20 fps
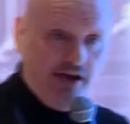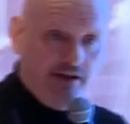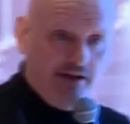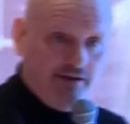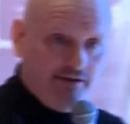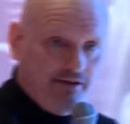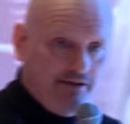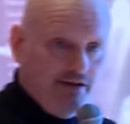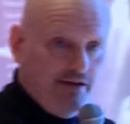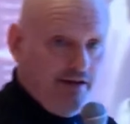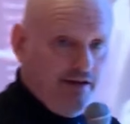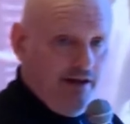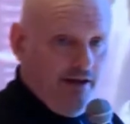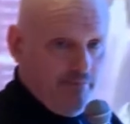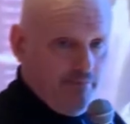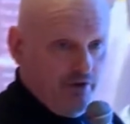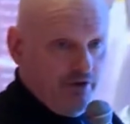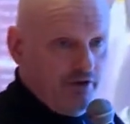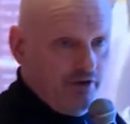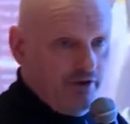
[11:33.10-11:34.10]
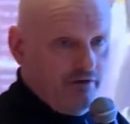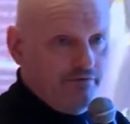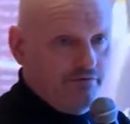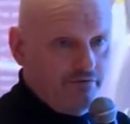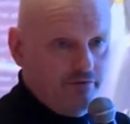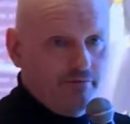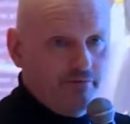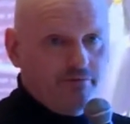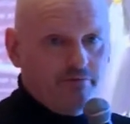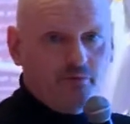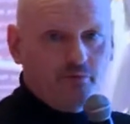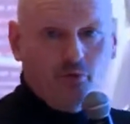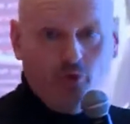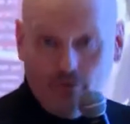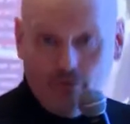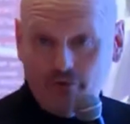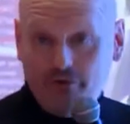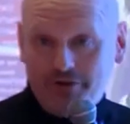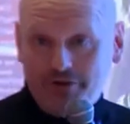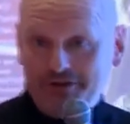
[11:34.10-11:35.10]
and I'm going to give some
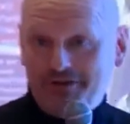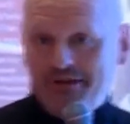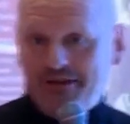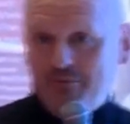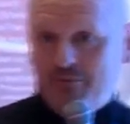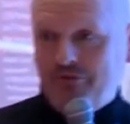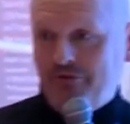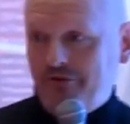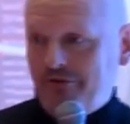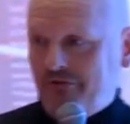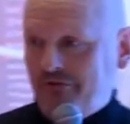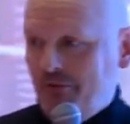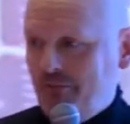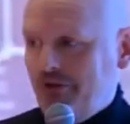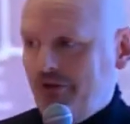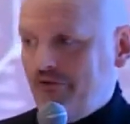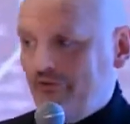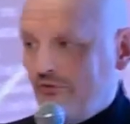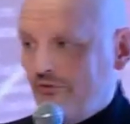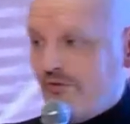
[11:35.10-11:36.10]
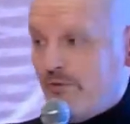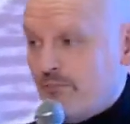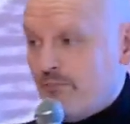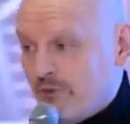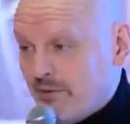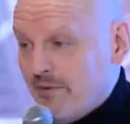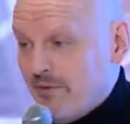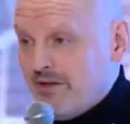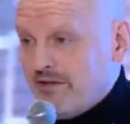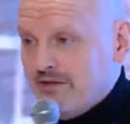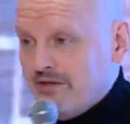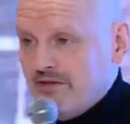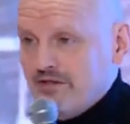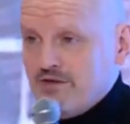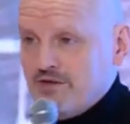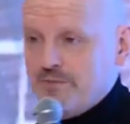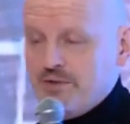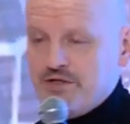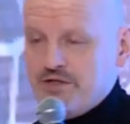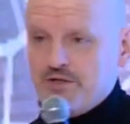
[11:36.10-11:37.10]
corporate examples of companies who've implemented
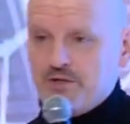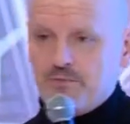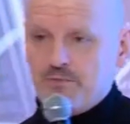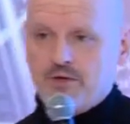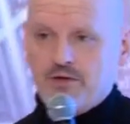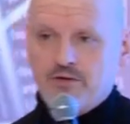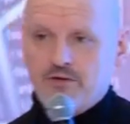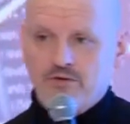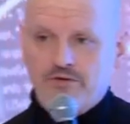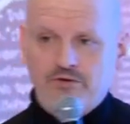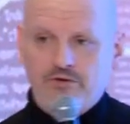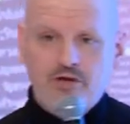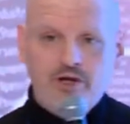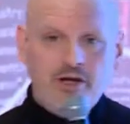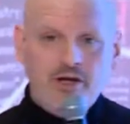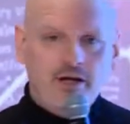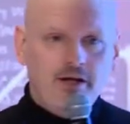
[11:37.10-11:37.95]
these business models.